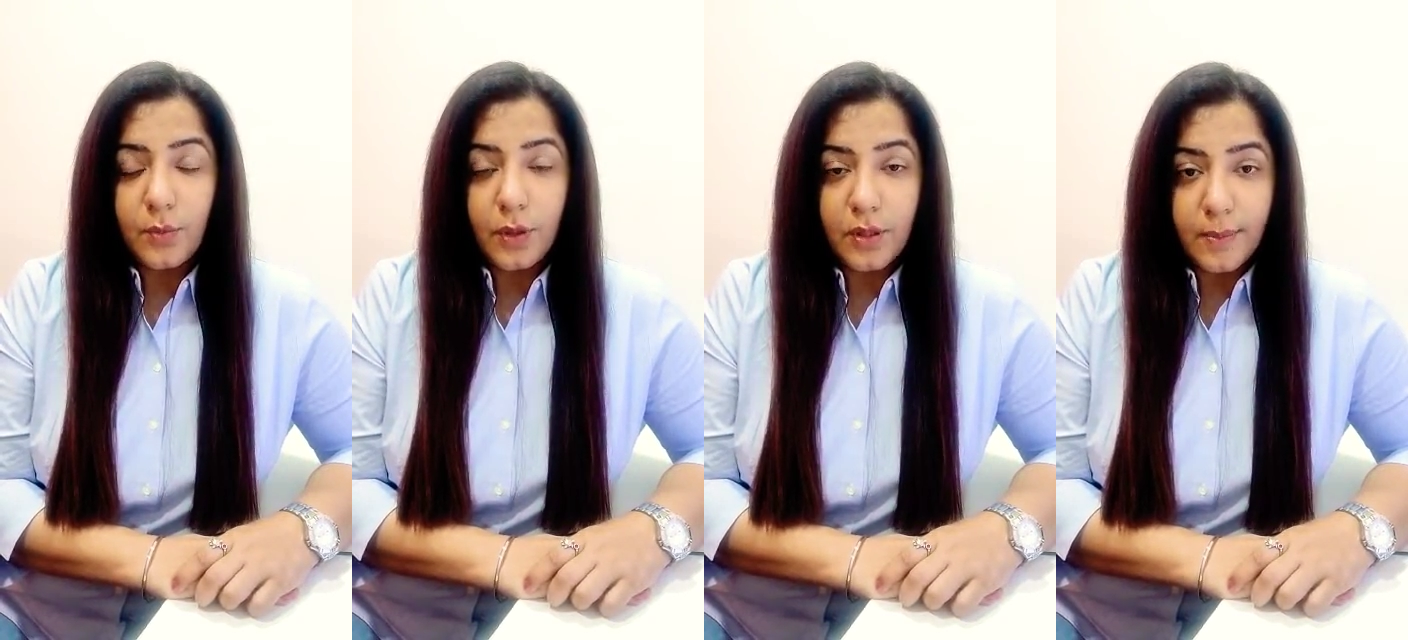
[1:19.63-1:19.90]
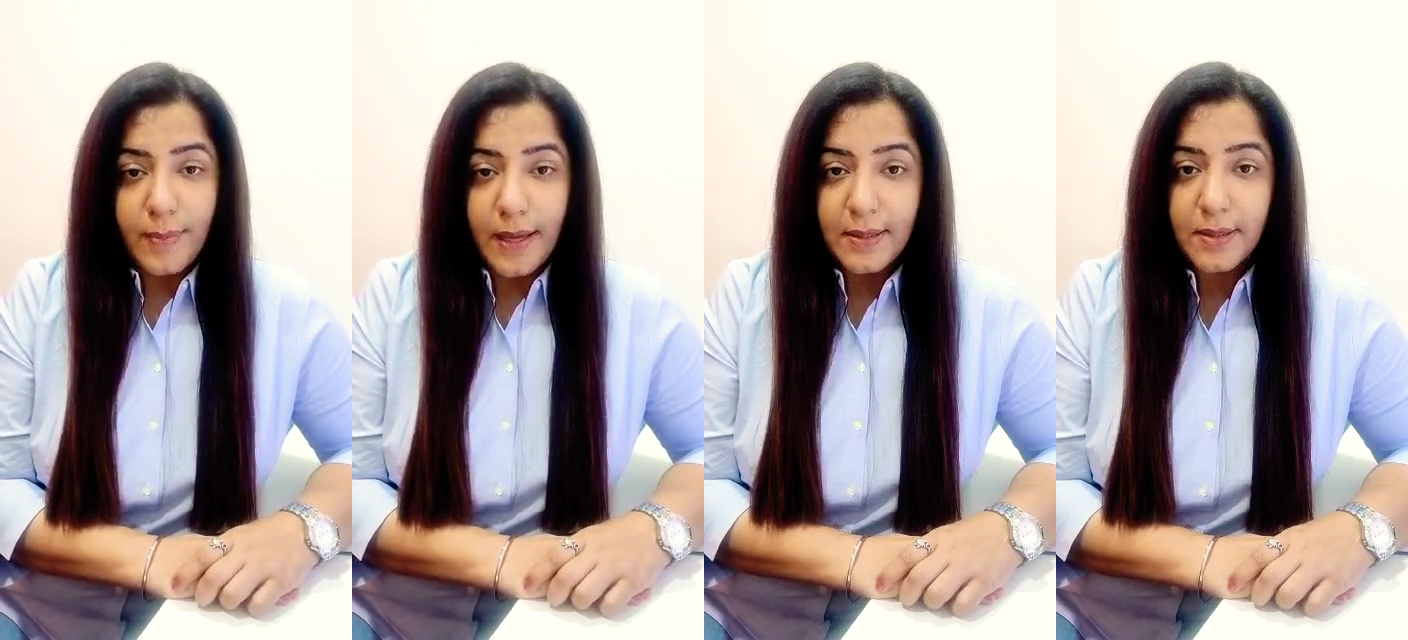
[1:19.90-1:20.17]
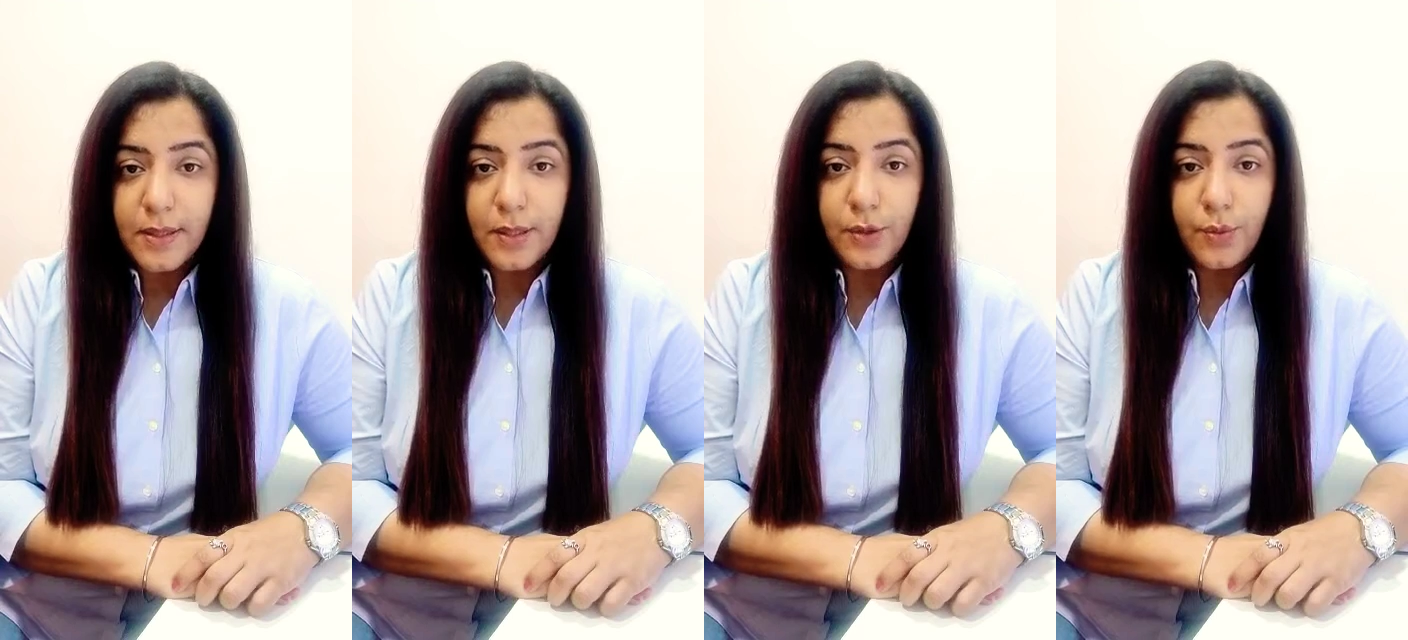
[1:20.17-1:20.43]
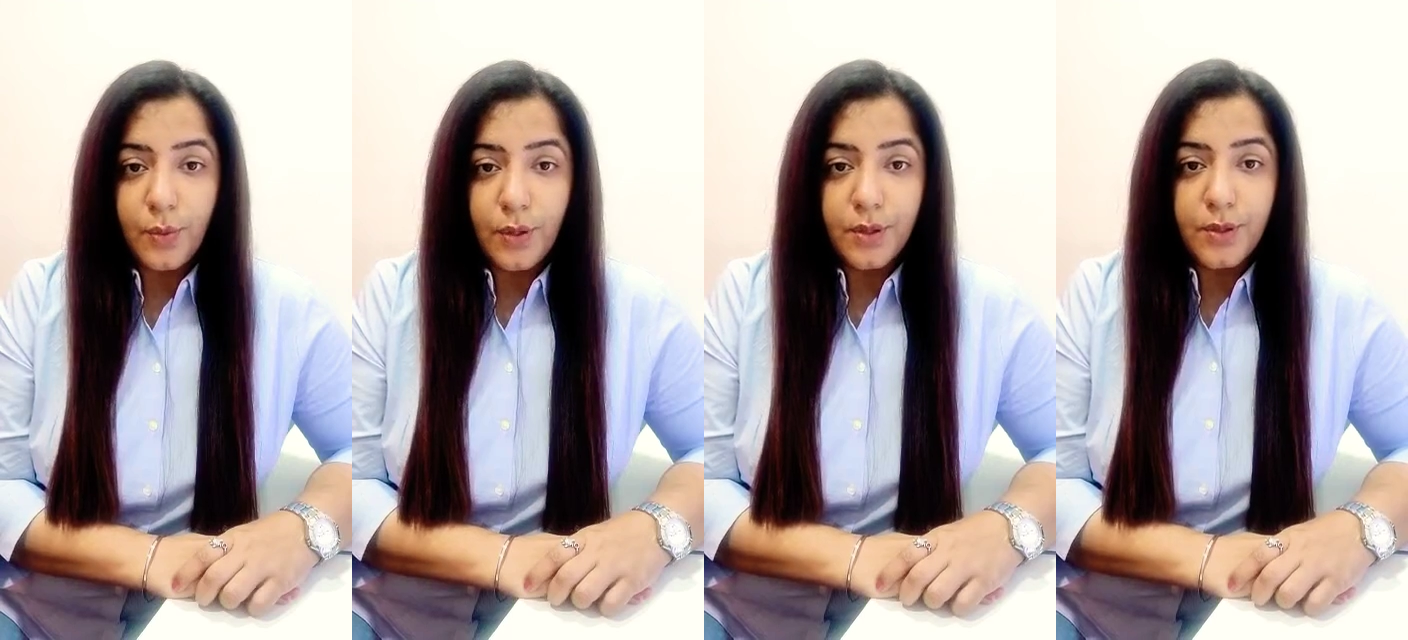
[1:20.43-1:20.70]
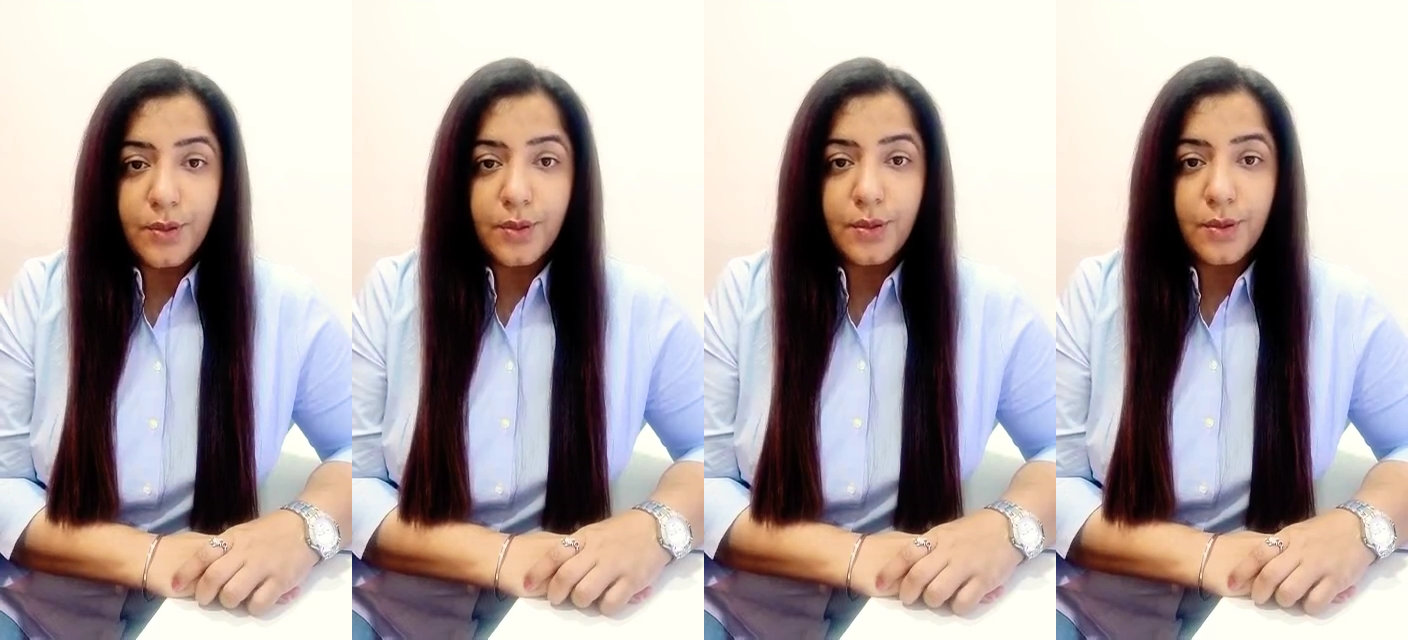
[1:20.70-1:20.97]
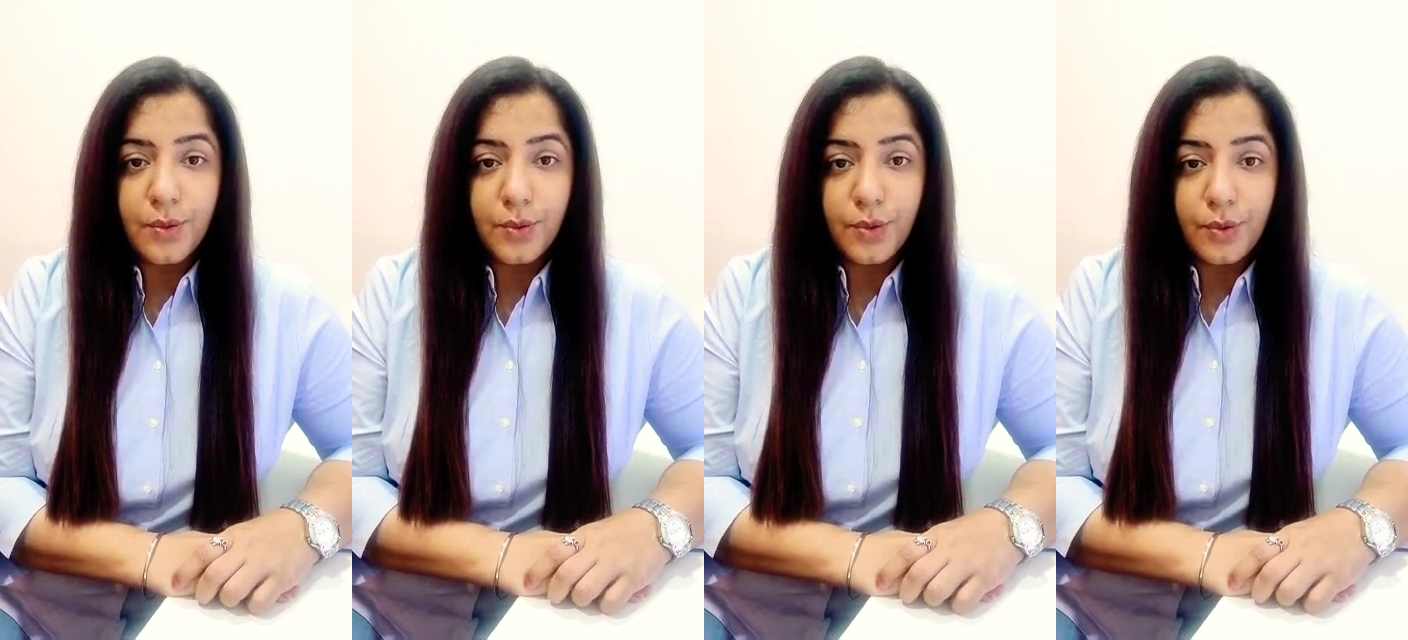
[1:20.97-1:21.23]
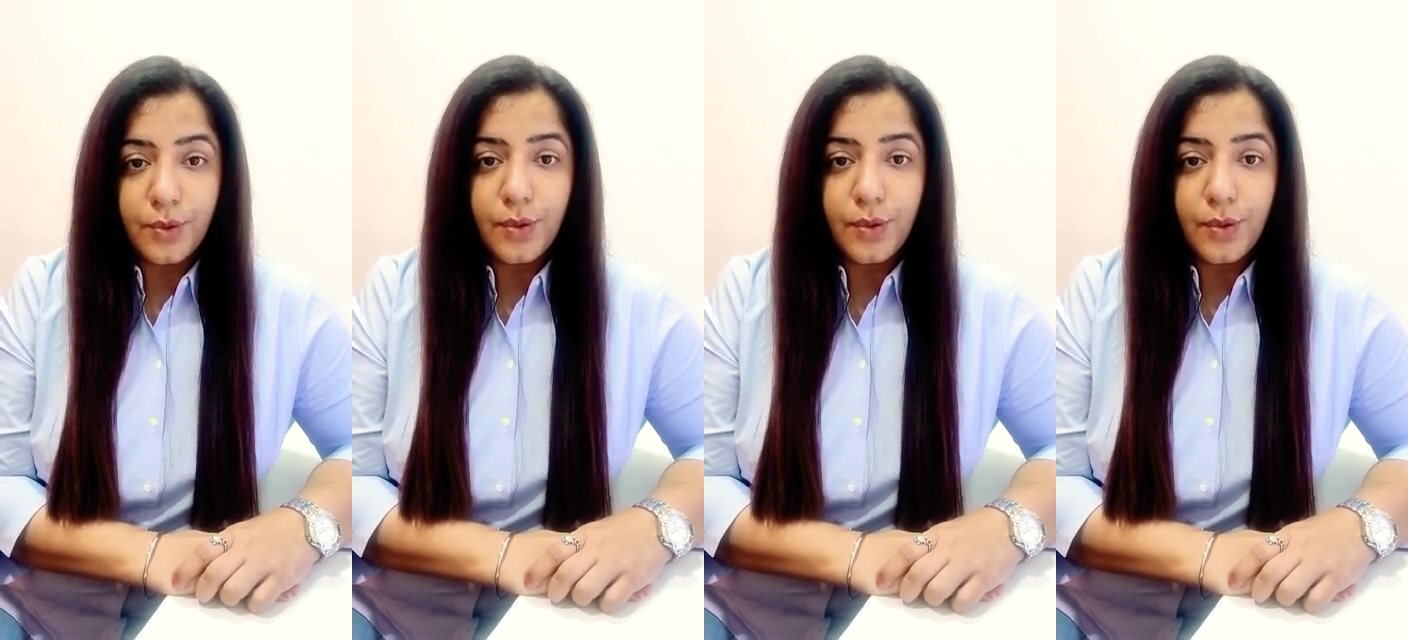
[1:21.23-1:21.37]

capacity you worked in. So